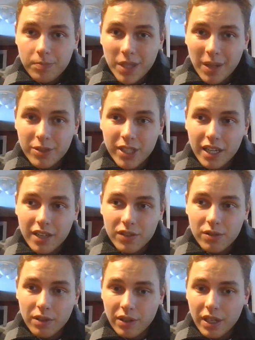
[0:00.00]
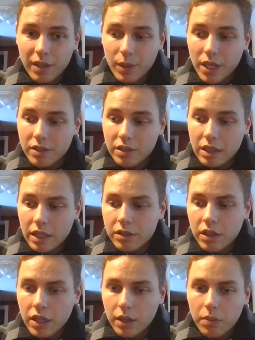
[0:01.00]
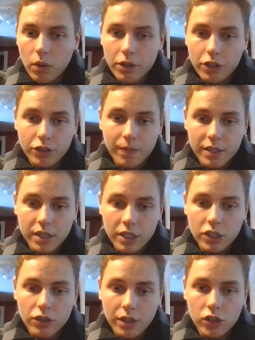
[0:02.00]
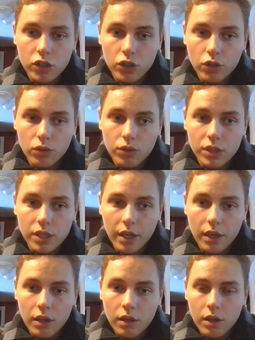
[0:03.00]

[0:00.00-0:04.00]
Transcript: objective sort of thing because it is in the employer's best interest to say,